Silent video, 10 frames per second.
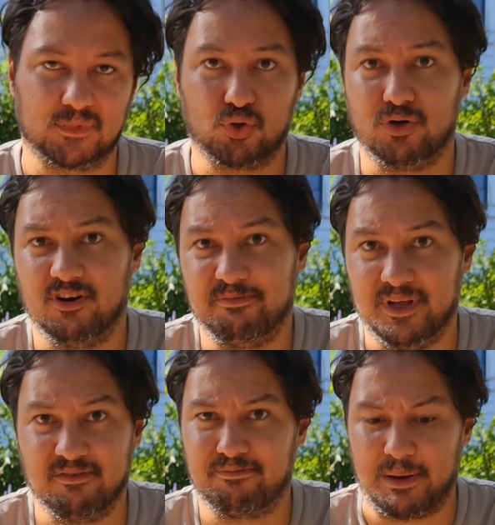could it have
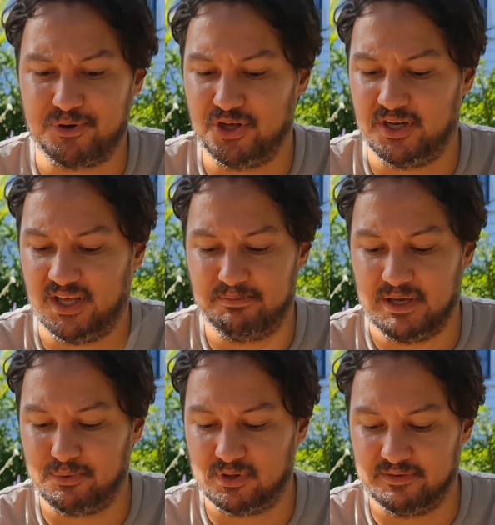been in Papua New Guinea and
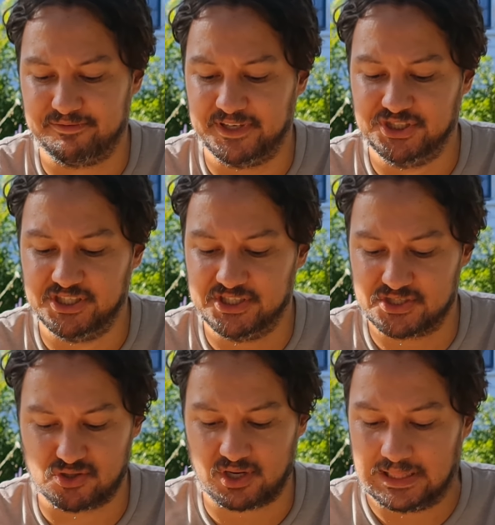people in Fiji
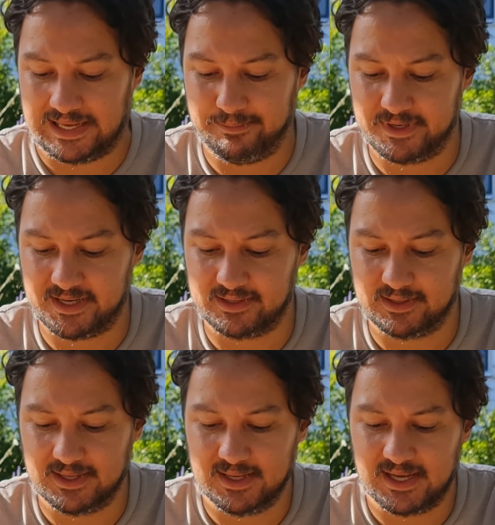just sort of claimed it?
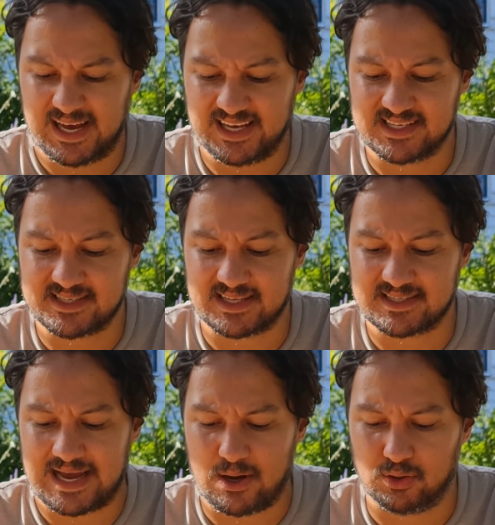I guess that's
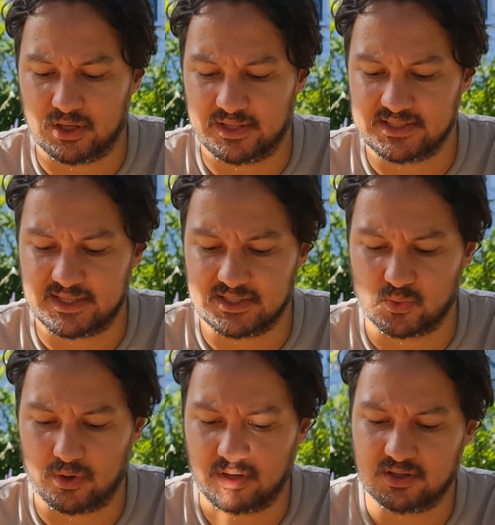how a lot of these things
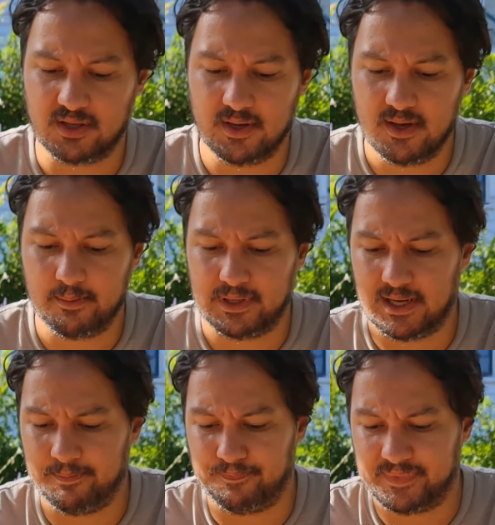work. But
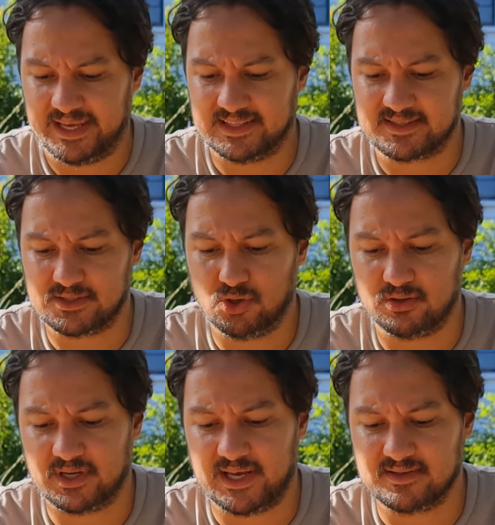it's
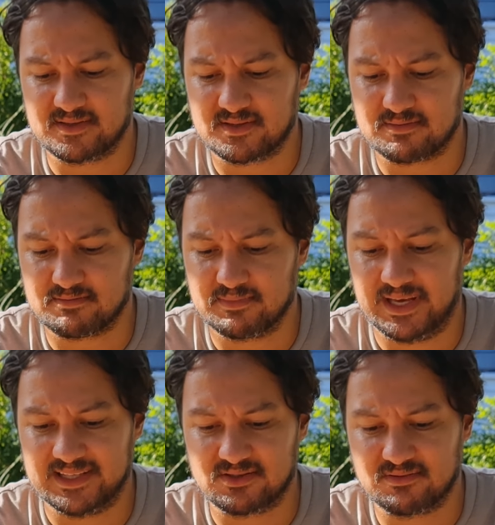not as,
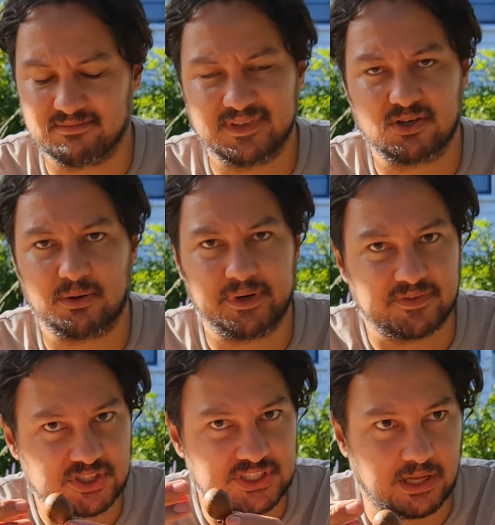it's got a bit of
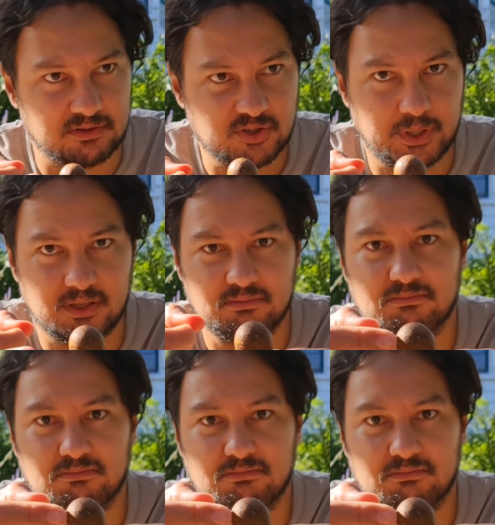a shell to it.